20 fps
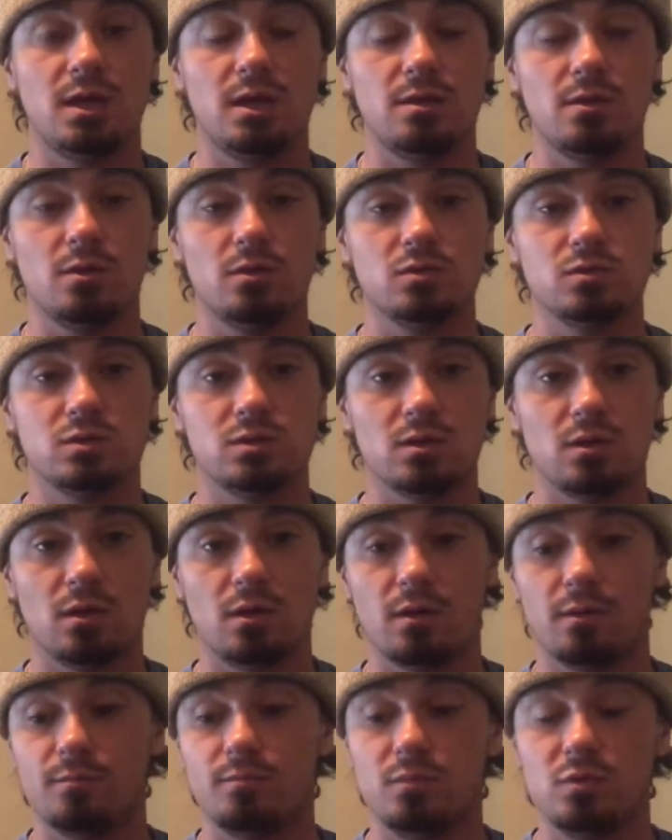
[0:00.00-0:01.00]
in those
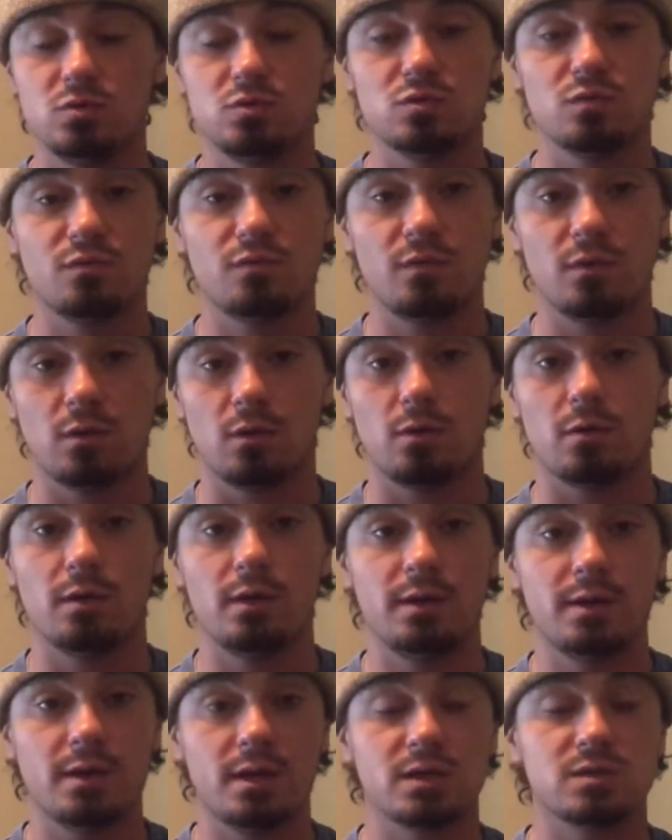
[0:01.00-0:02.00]
uh, mutual or
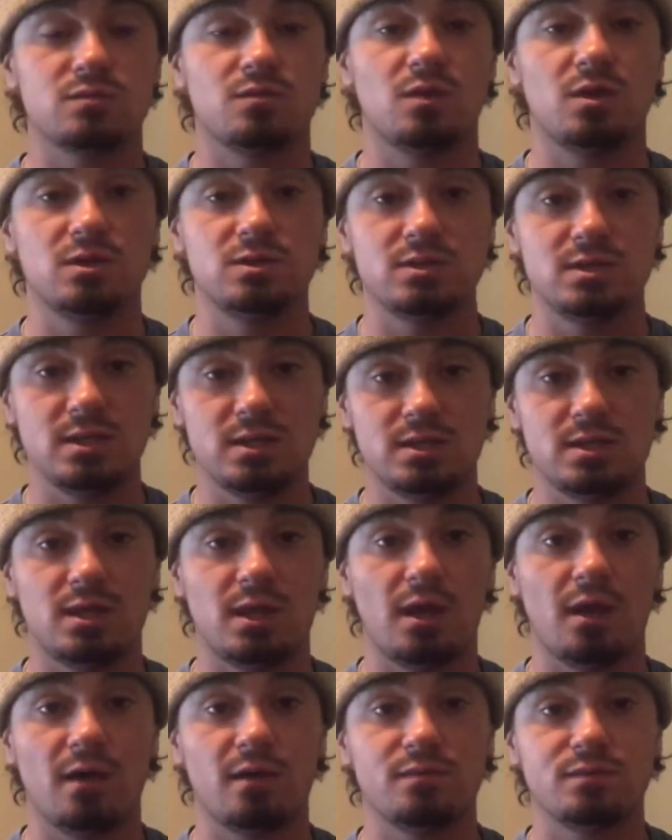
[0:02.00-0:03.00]
index funds,
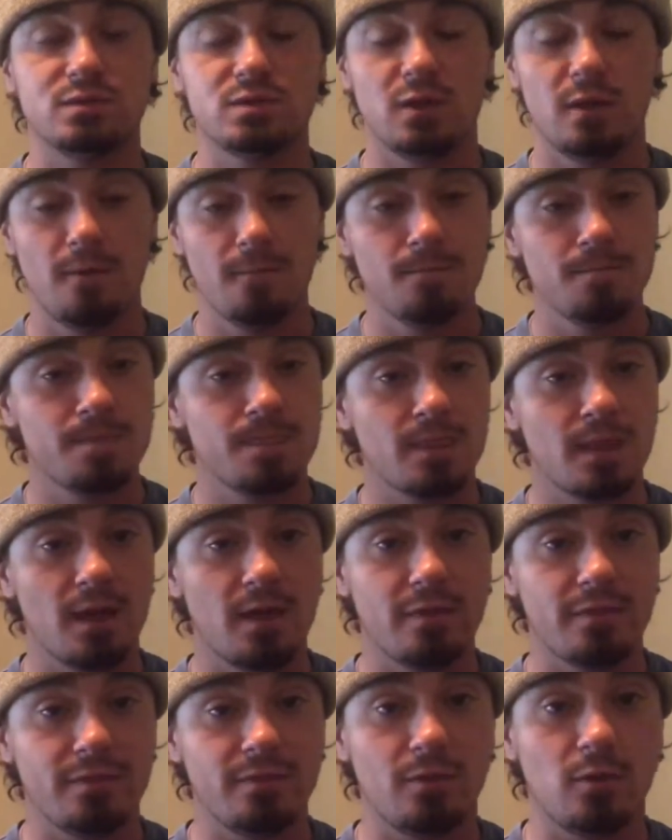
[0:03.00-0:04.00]
ETFs.
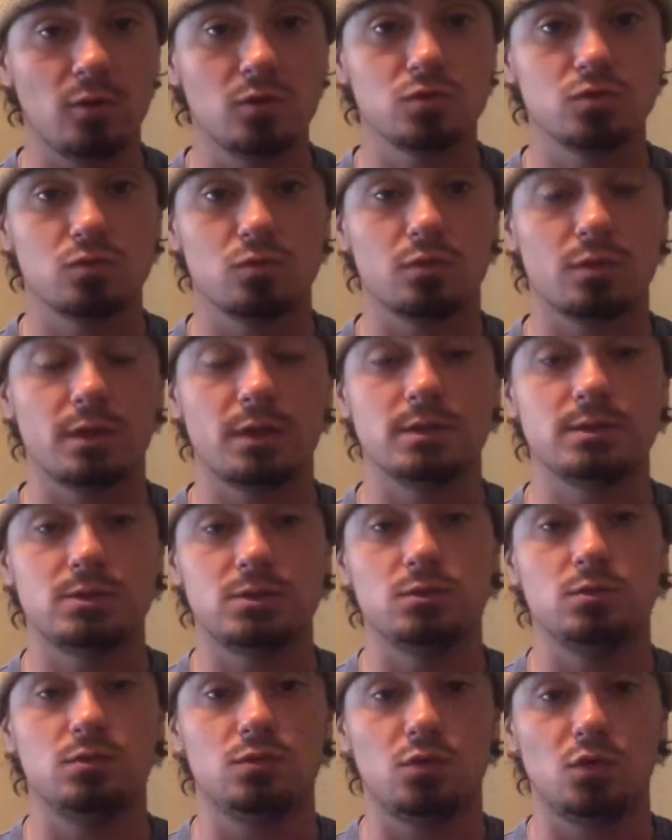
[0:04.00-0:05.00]
Those will get
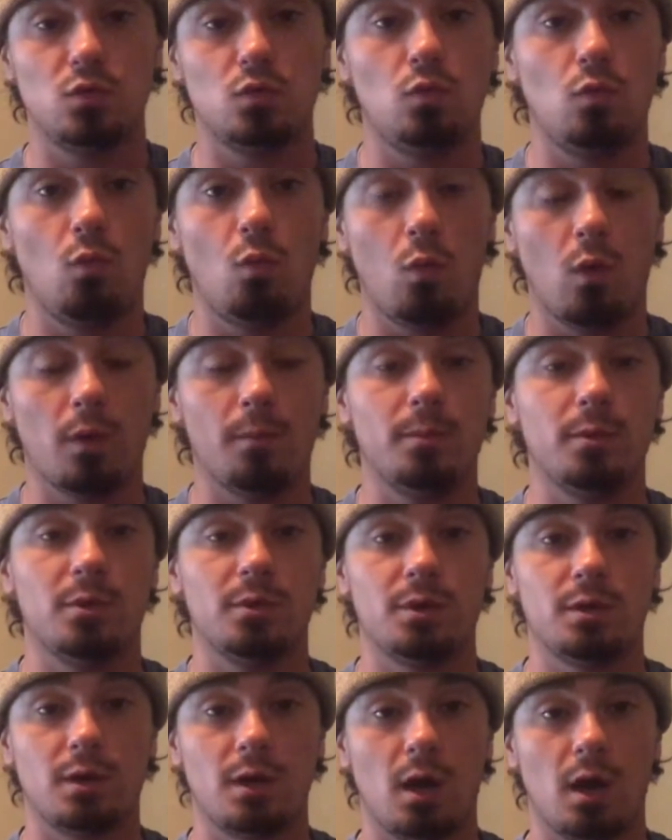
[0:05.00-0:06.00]
you to one
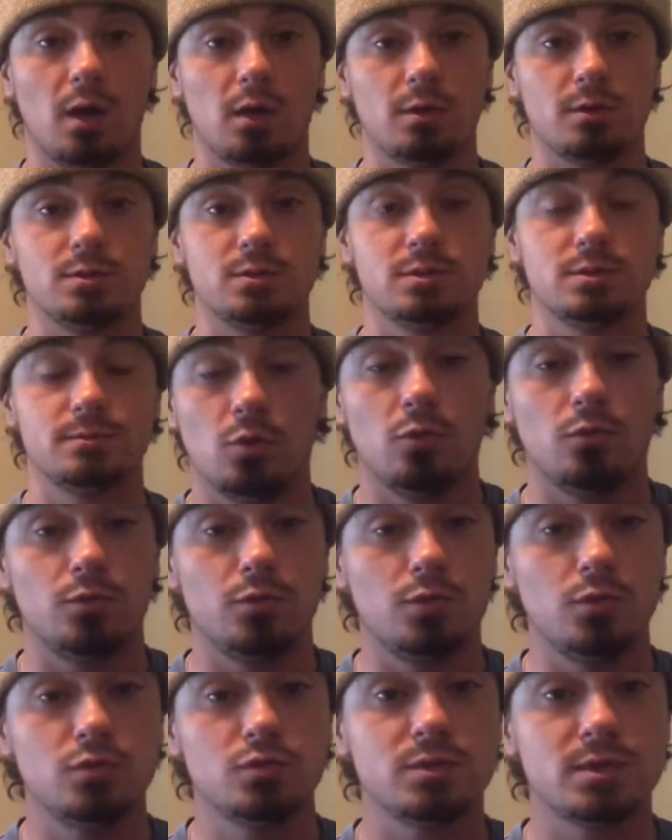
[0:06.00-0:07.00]
million dollars.
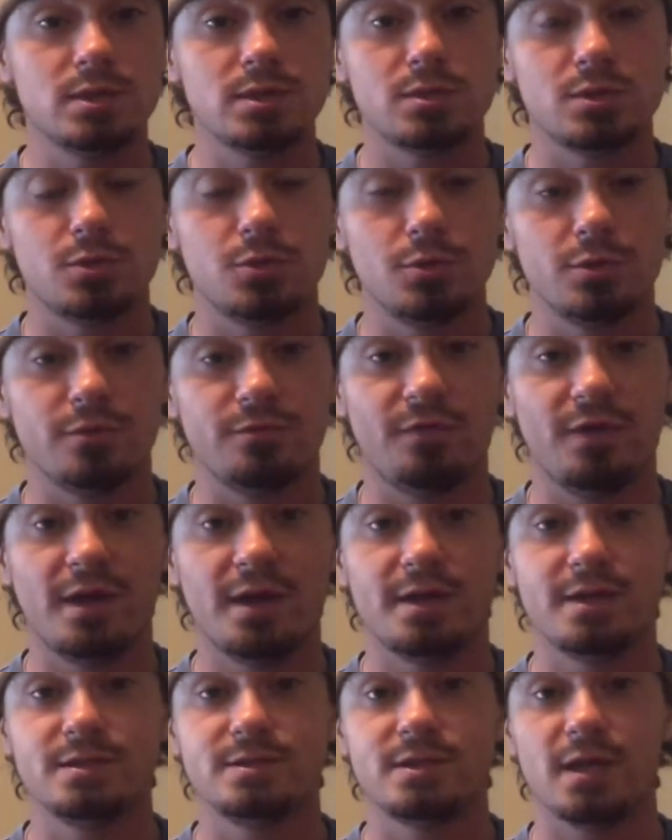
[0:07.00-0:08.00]
Use this to your
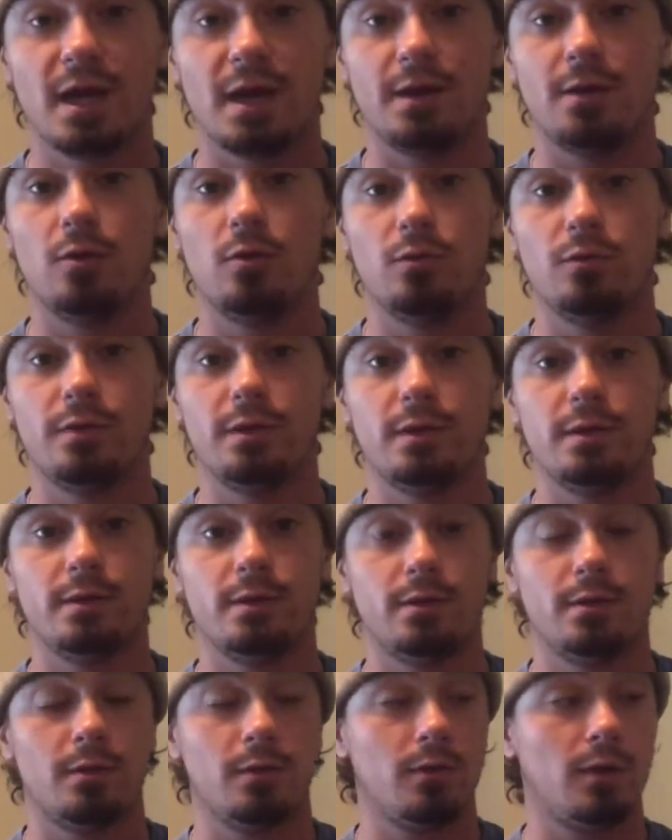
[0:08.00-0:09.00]
advantage. I know that
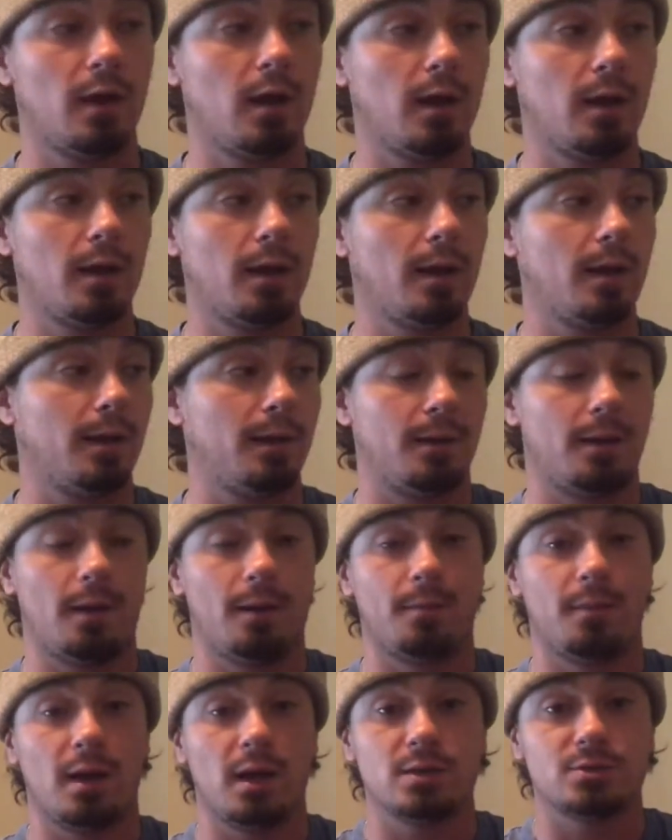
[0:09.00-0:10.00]
you know
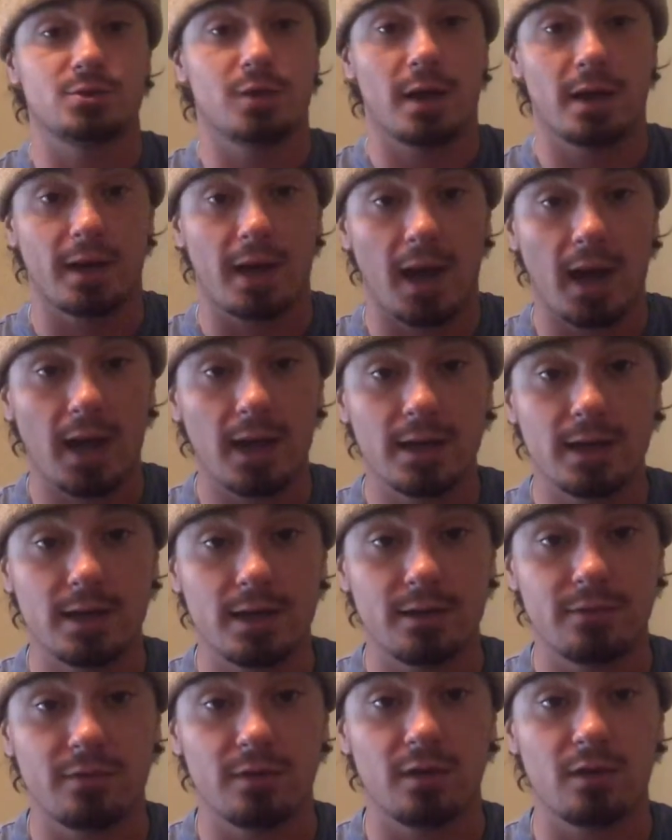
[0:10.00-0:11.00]
I'm not trying to hide
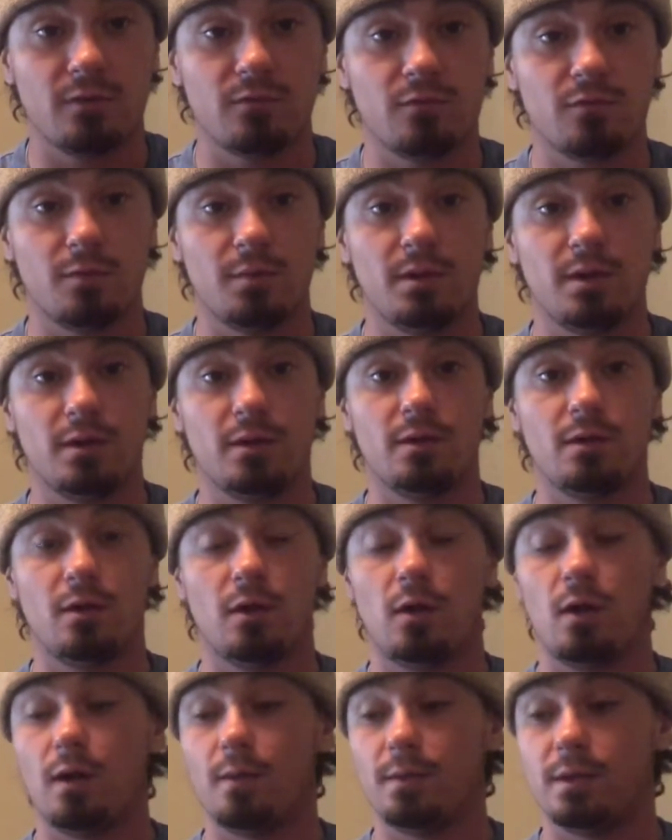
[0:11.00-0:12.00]
anything from any of
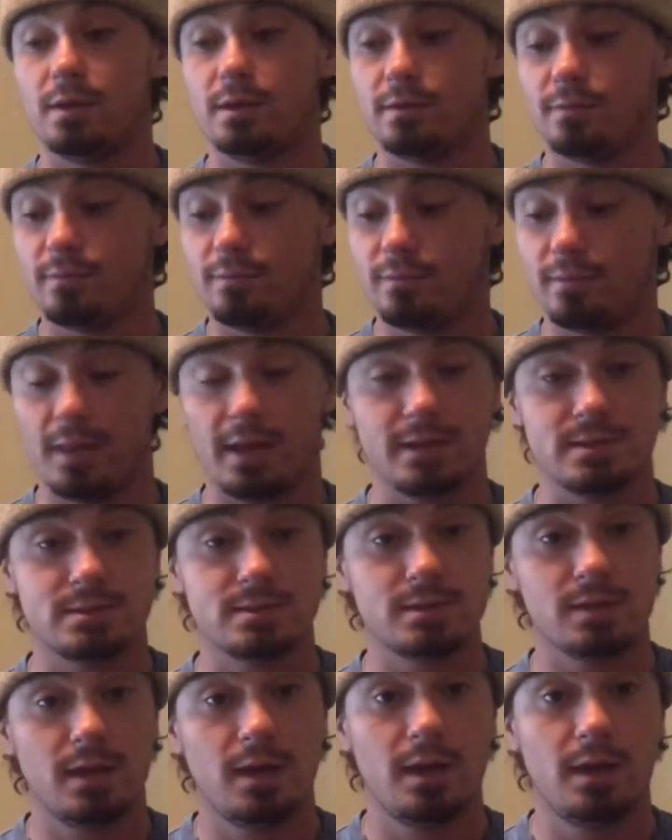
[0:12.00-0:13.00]
y'all. I mean
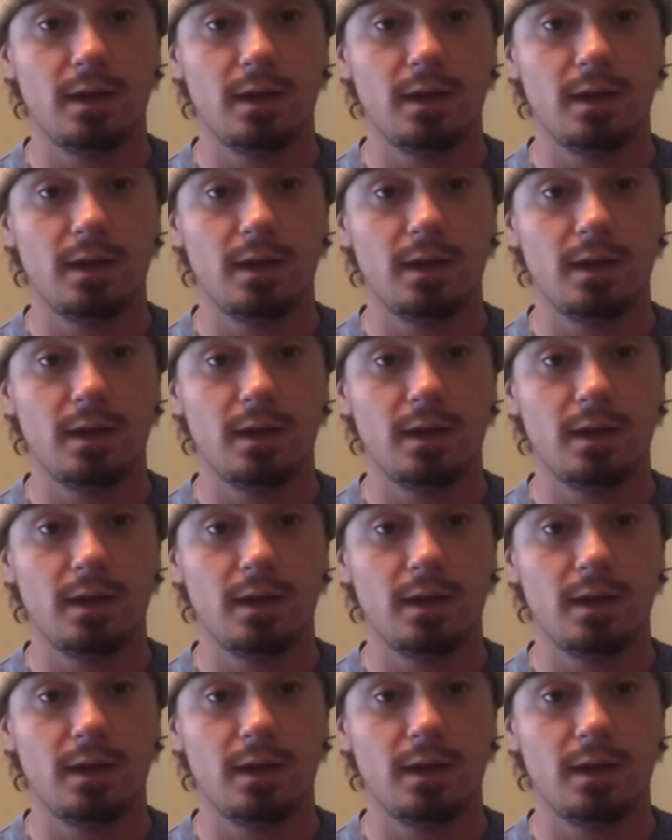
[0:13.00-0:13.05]
that's